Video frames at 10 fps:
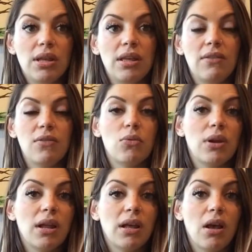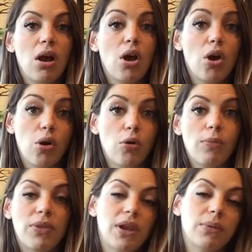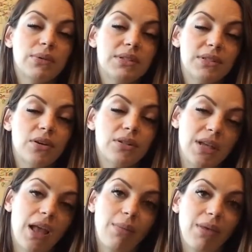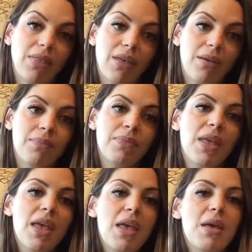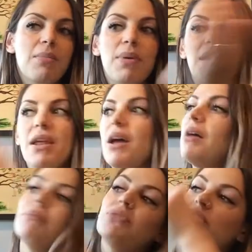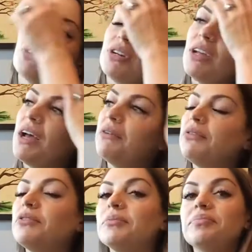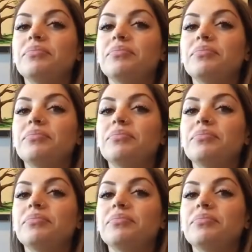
even when I got home, that I would start timing them. But sure enough,